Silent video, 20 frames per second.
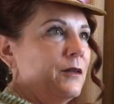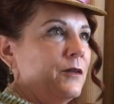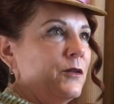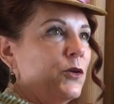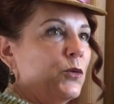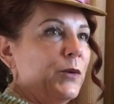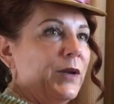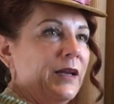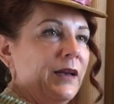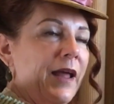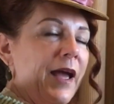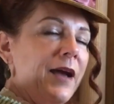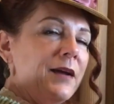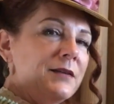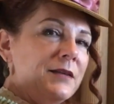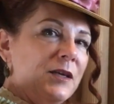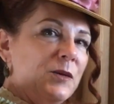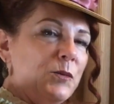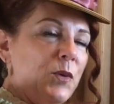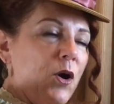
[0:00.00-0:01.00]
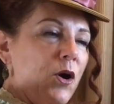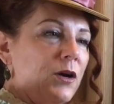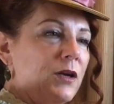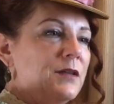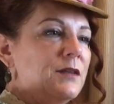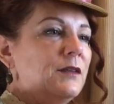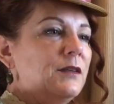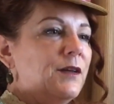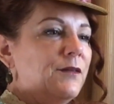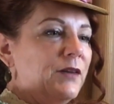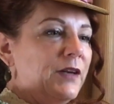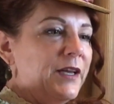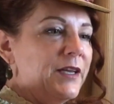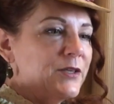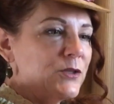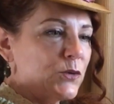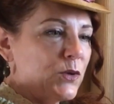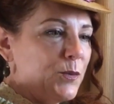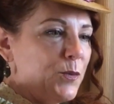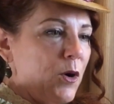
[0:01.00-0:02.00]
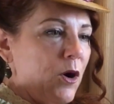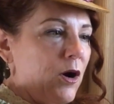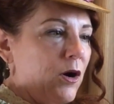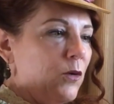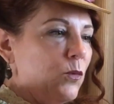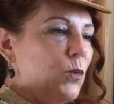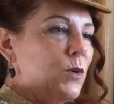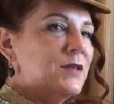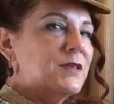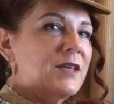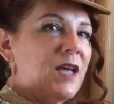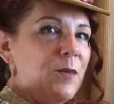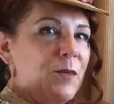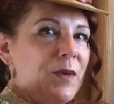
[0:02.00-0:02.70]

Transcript: the reenacting part and the living history part once I